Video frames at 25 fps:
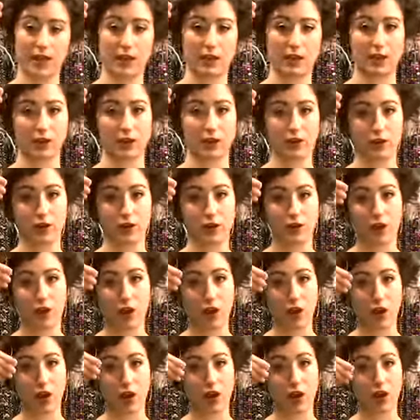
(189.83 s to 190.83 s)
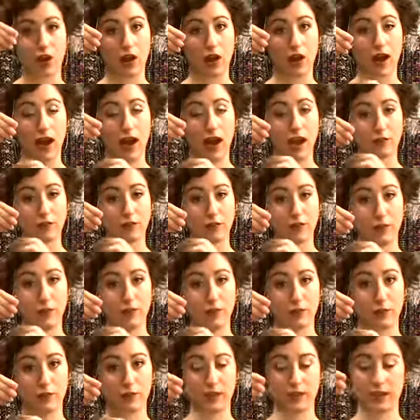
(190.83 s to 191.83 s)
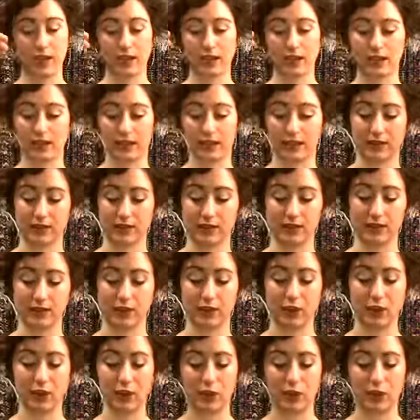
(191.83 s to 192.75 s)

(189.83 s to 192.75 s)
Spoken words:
and you're halfway through the necklace,